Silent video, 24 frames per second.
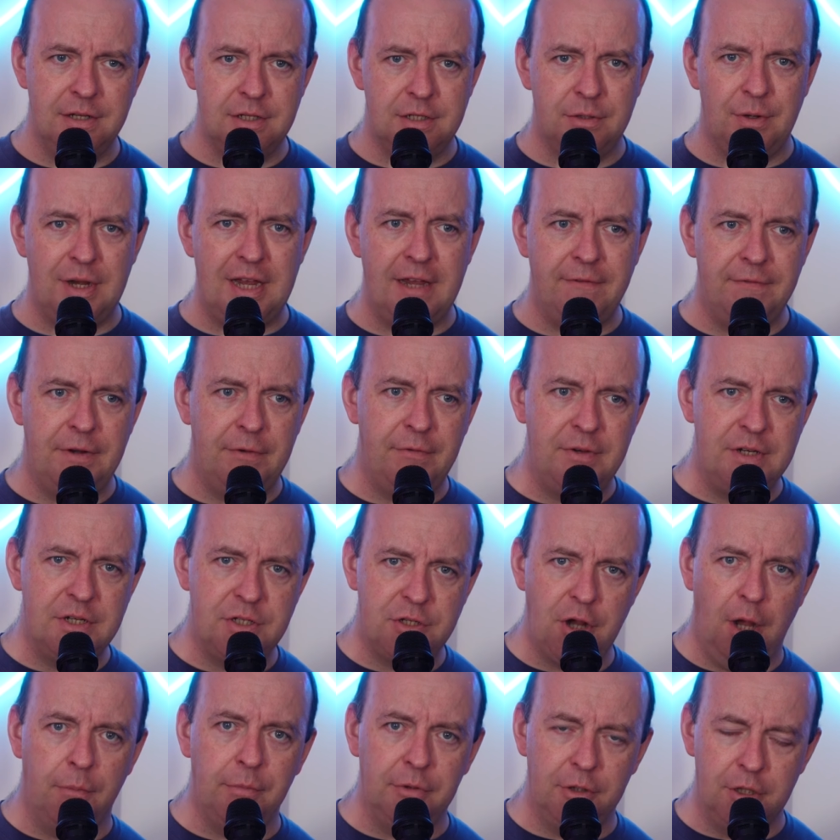So even if you
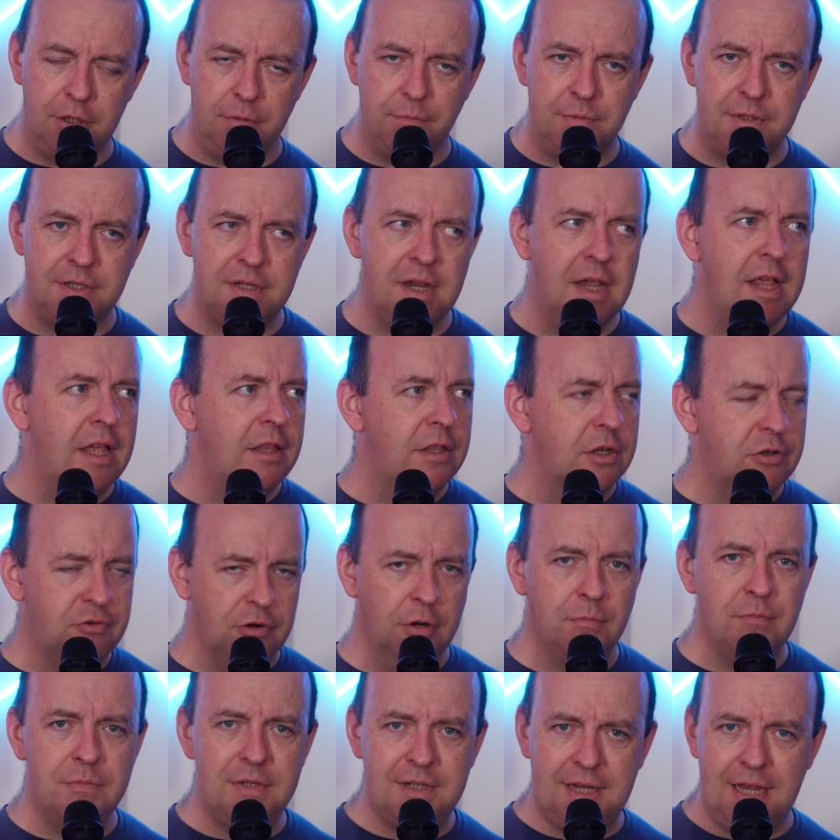stop loops, the
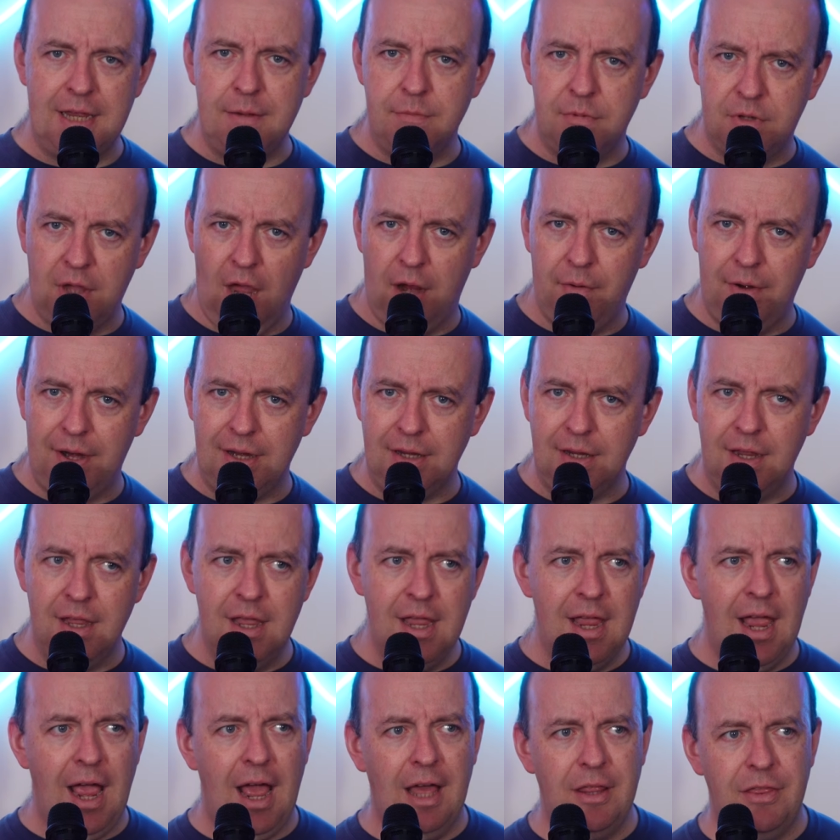drums keep going.
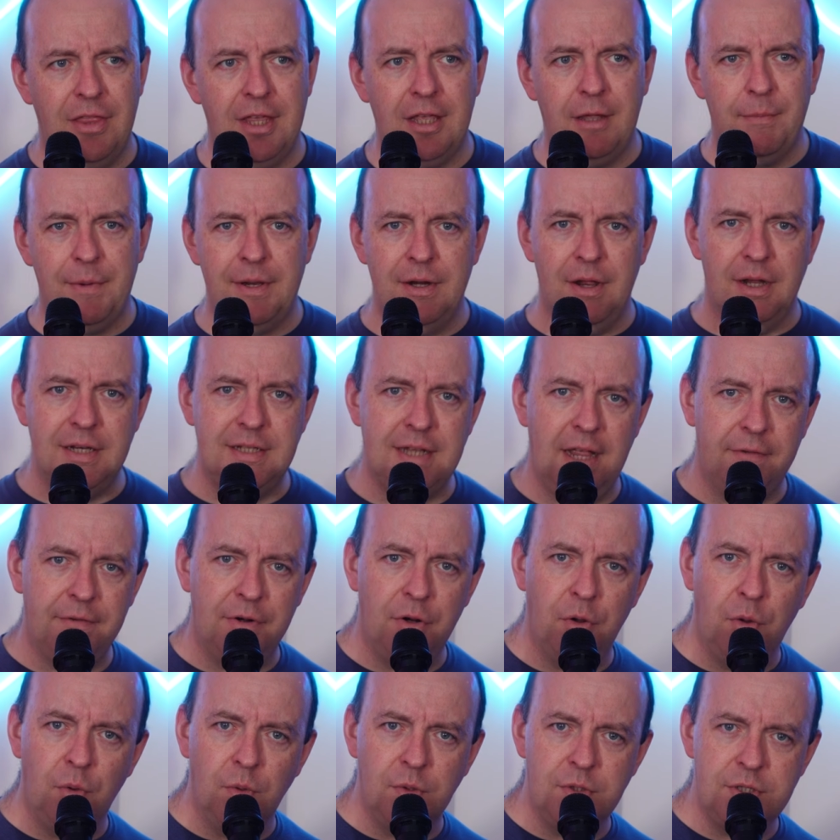I think it'd be nice to have an
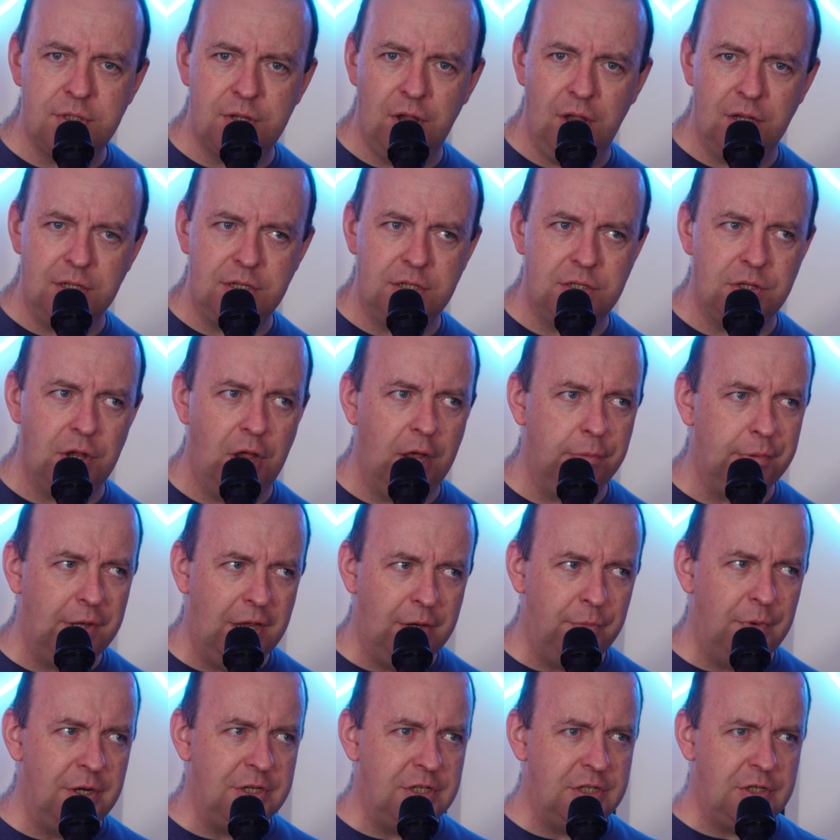all start stop,
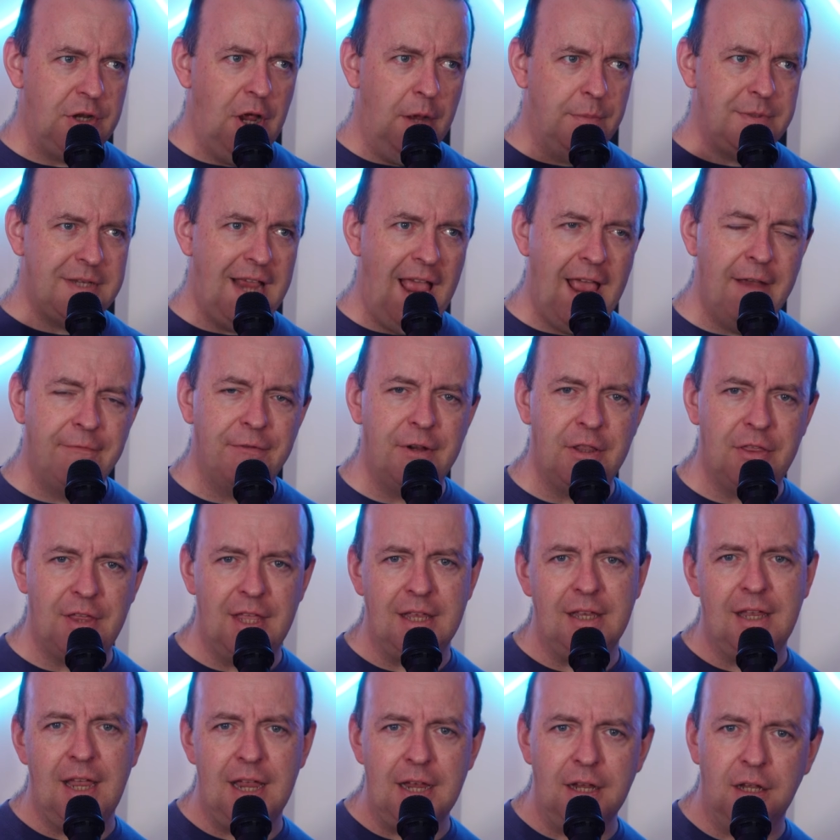which stops
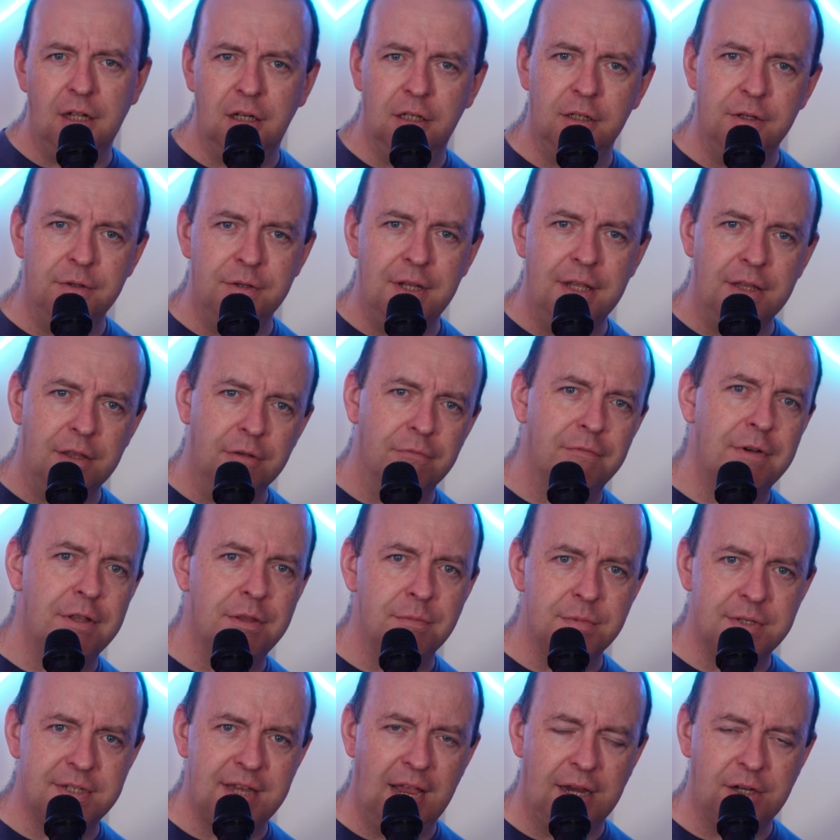everything, including the
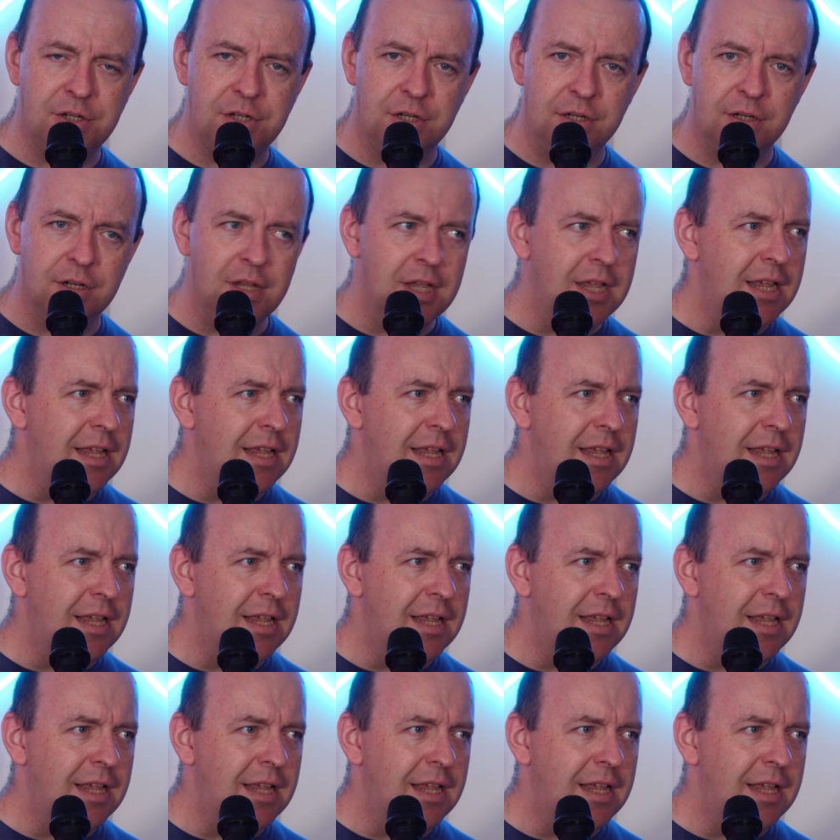rhythm section.